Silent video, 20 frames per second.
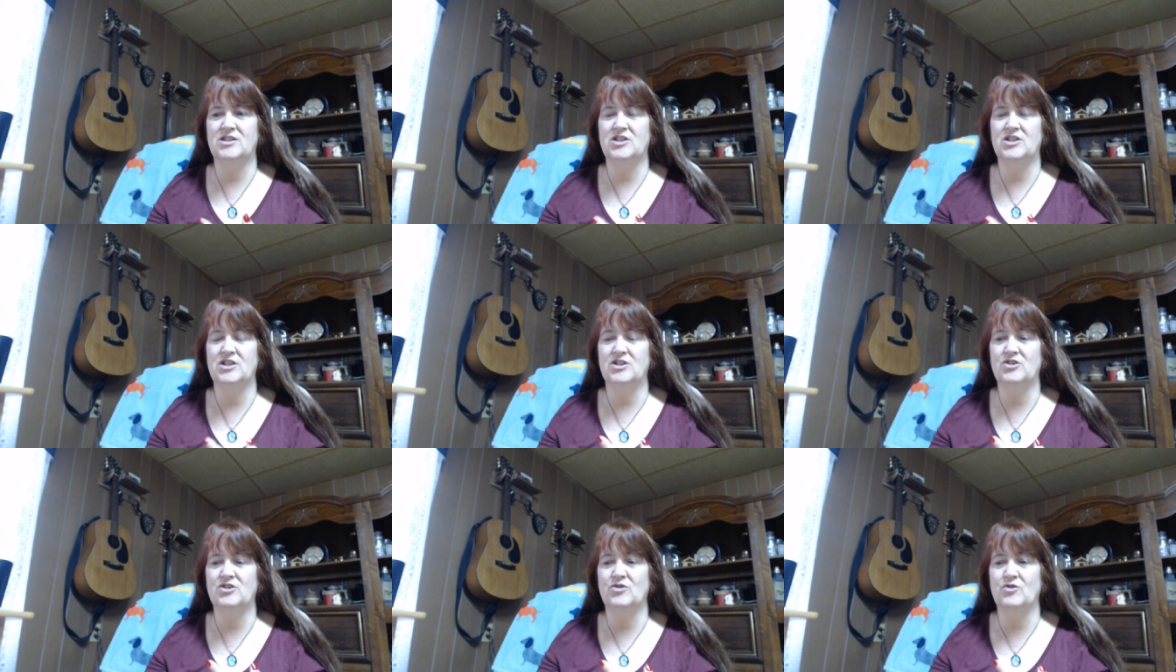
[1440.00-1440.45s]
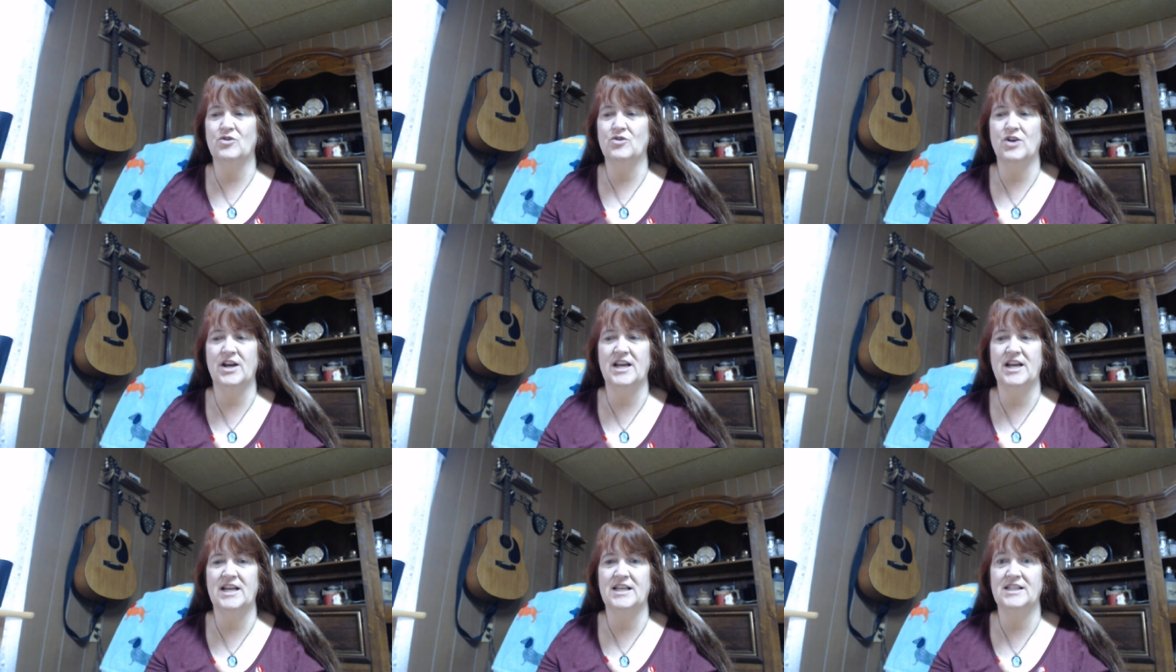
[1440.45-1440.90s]
to
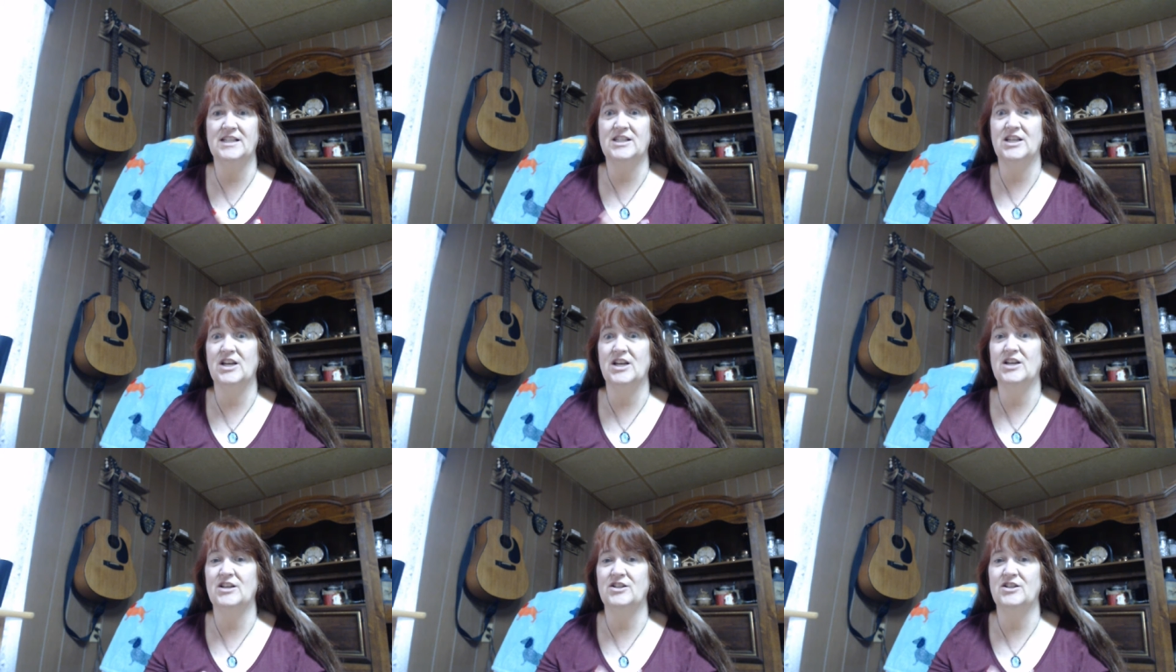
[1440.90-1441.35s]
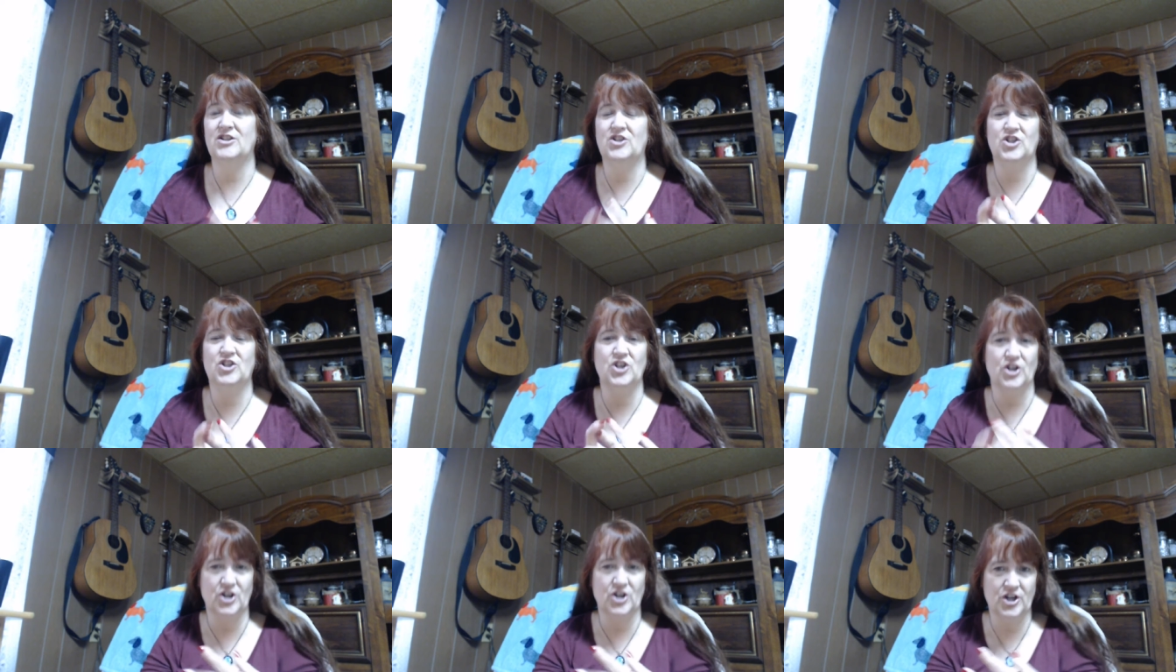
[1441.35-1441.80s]
Tori's
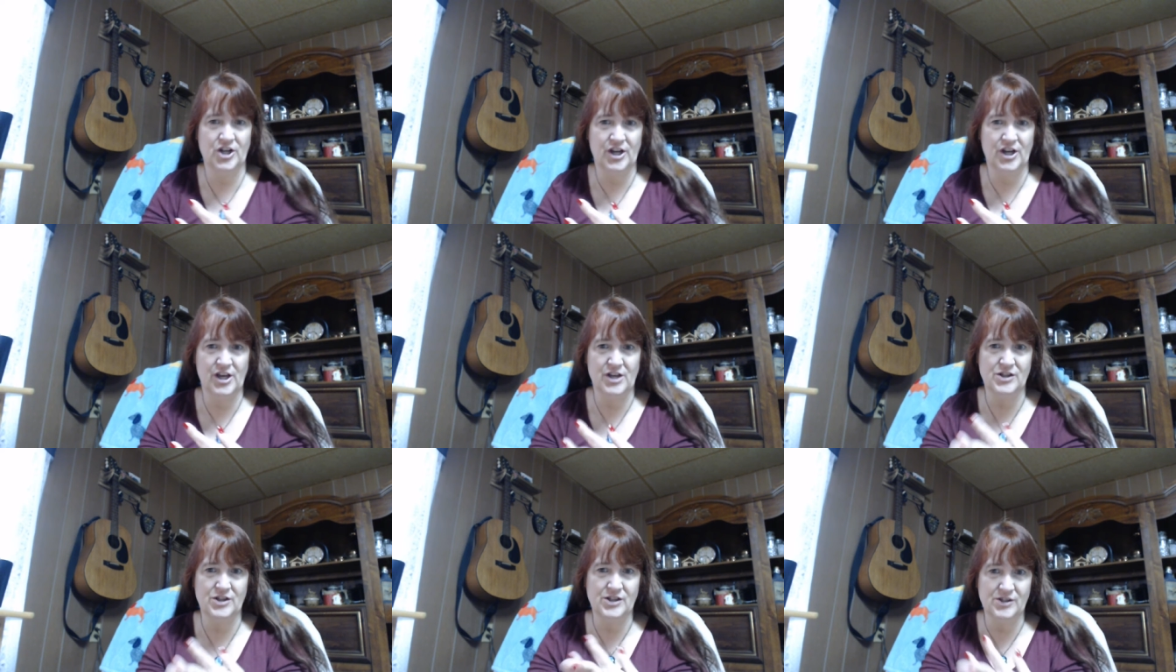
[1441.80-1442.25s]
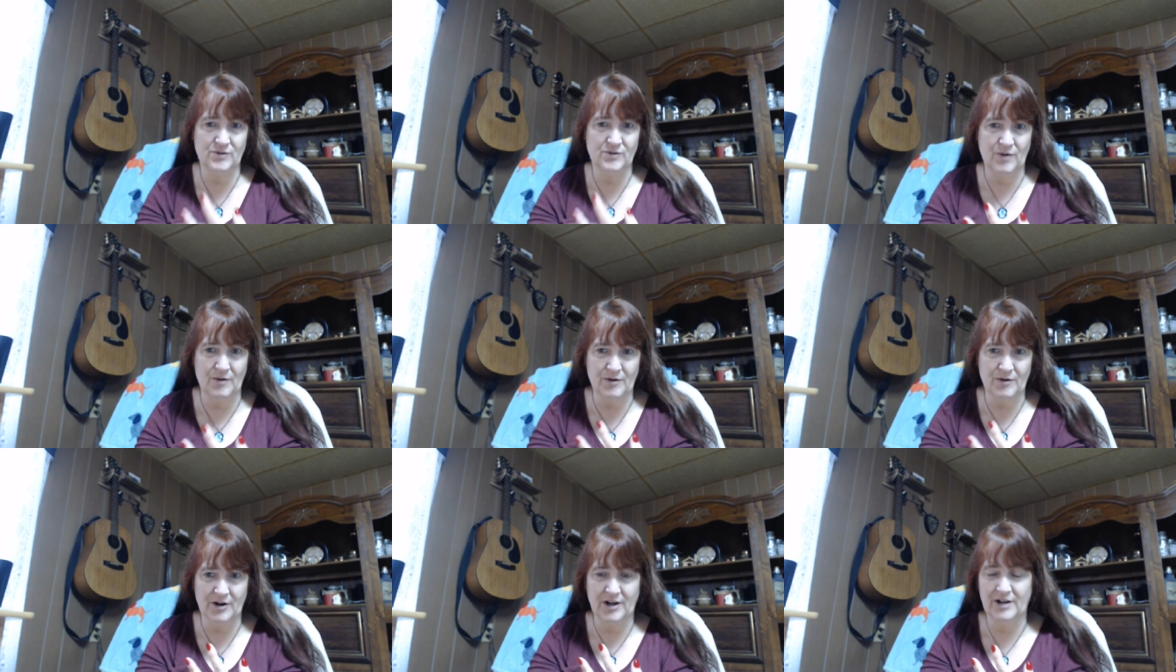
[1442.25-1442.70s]
sugar cookies is
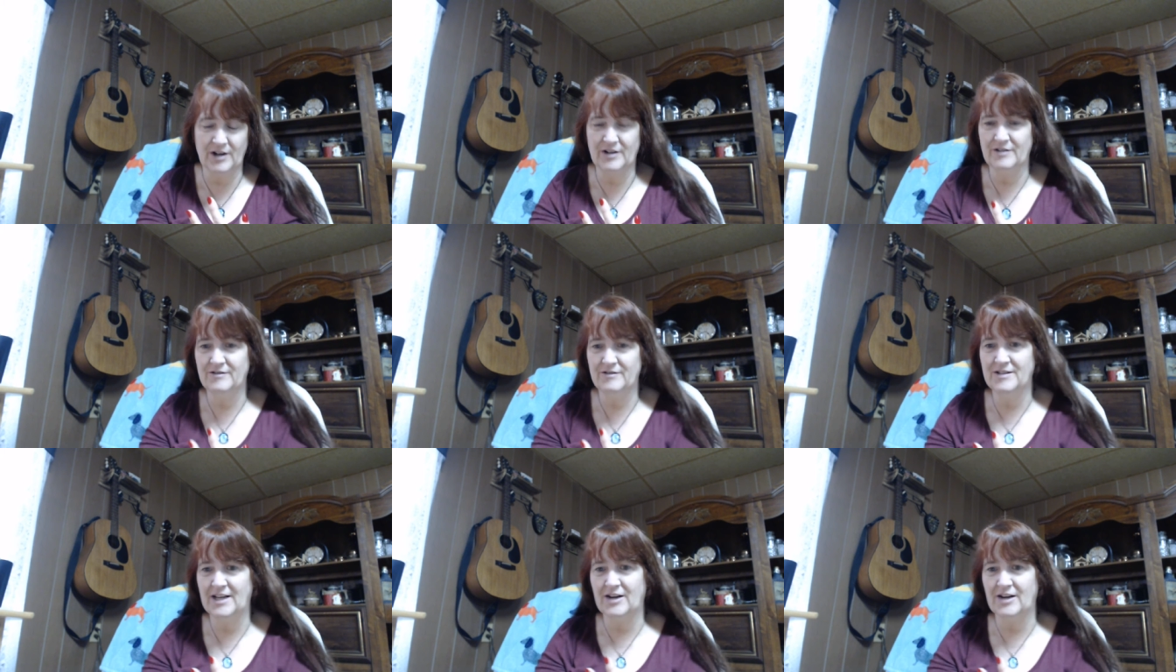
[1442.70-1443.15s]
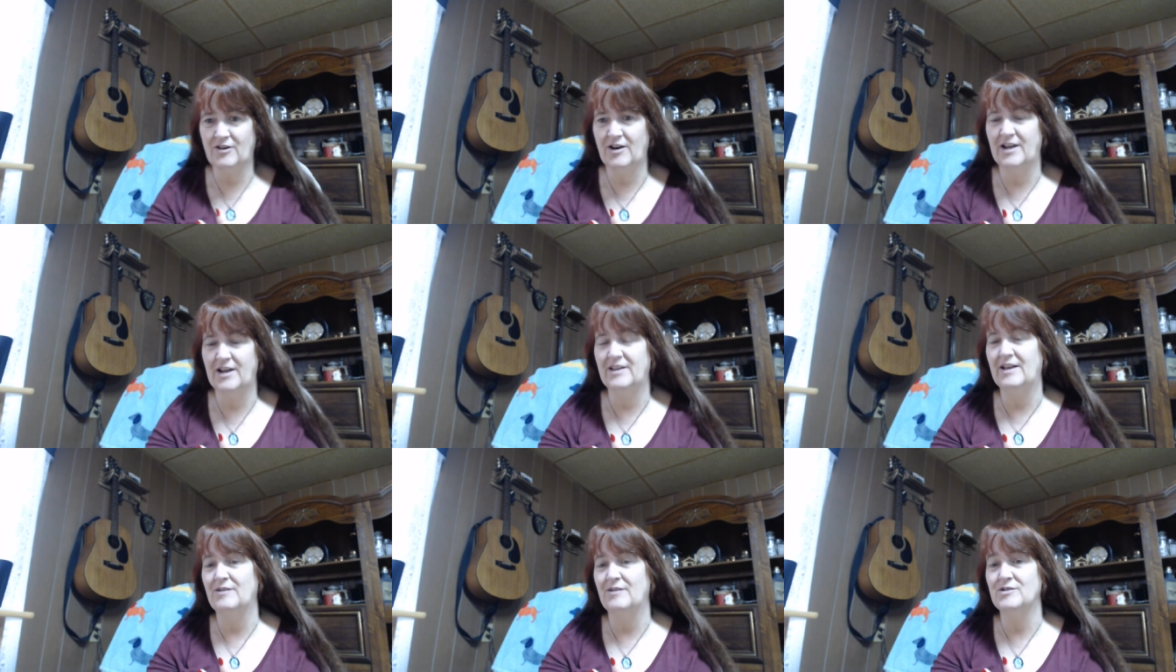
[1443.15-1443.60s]
what we're going to
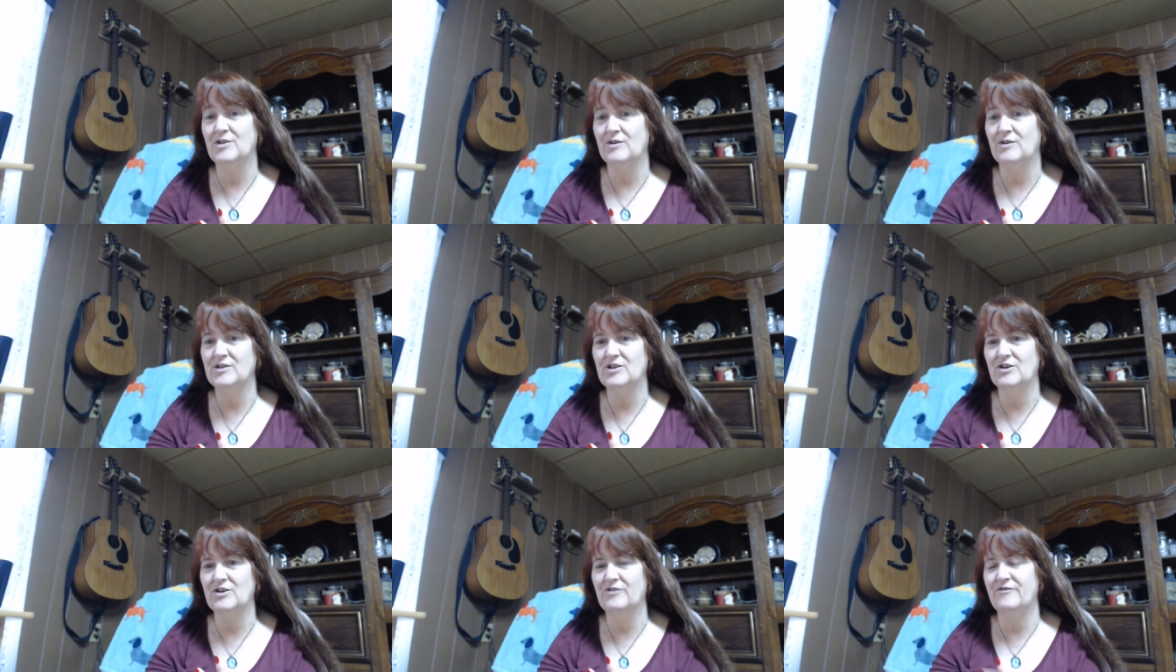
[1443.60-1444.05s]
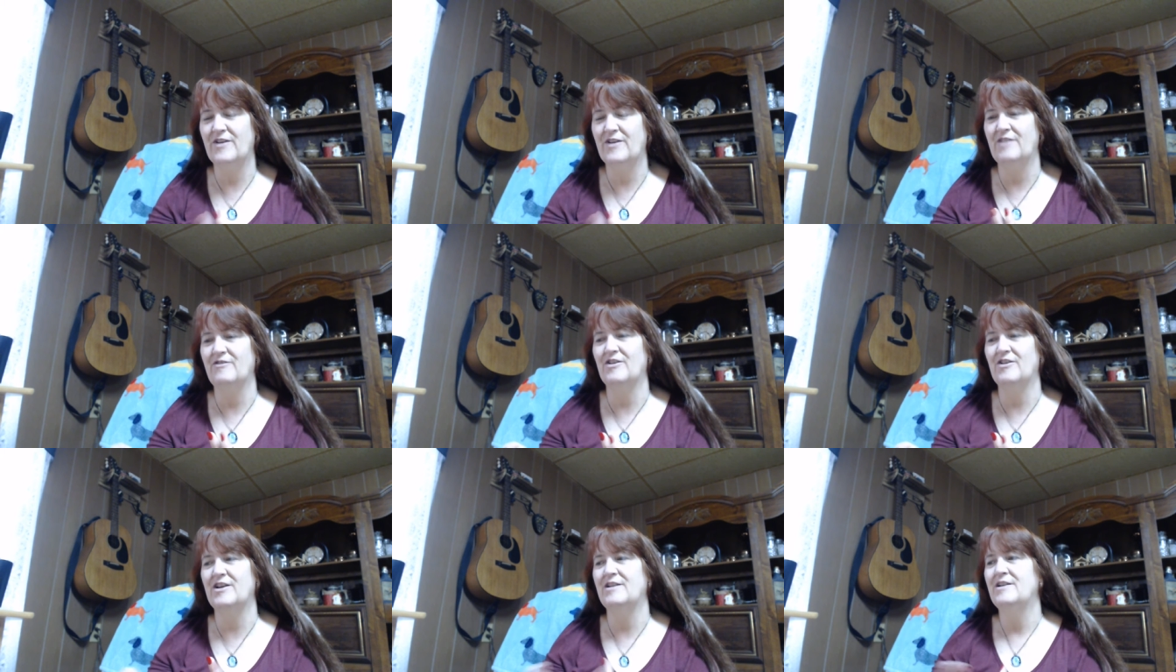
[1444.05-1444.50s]
decorate. That was always her
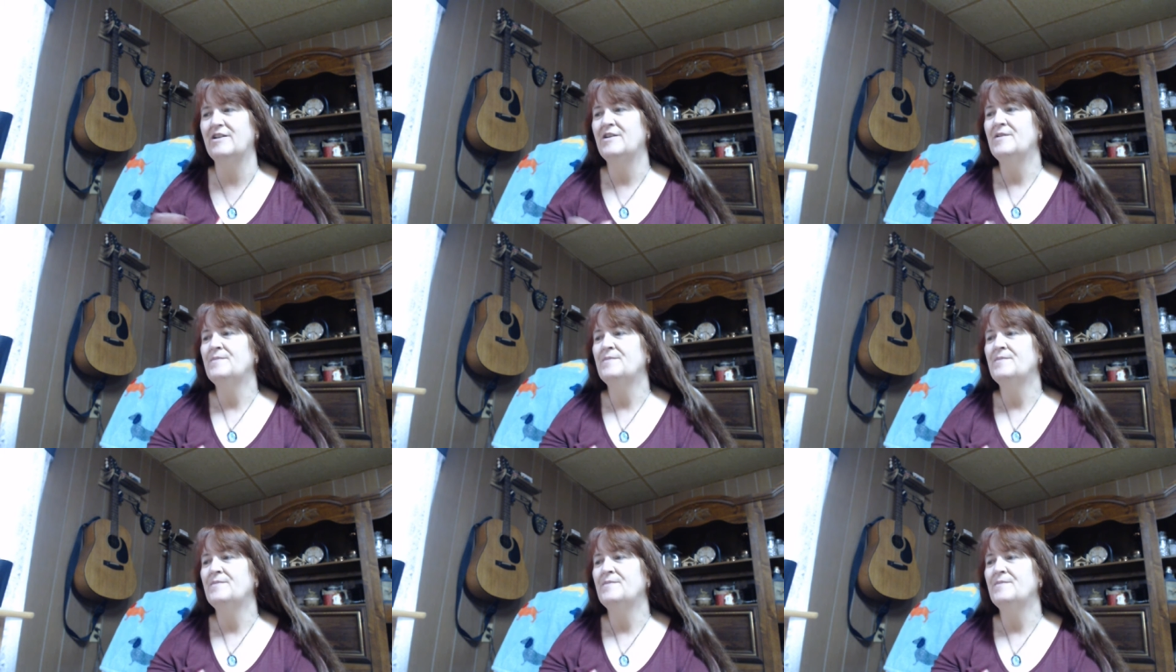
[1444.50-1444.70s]
favorite.